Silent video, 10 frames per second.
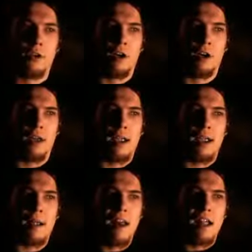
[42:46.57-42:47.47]

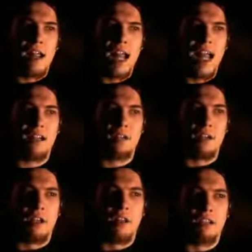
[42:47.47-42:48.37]
okay, and
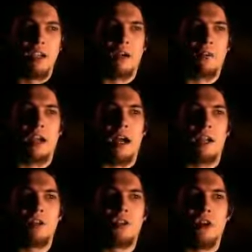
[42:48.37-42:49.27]
they tell the guy,
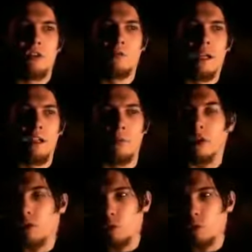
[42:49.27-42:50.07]
here's the ultimatum.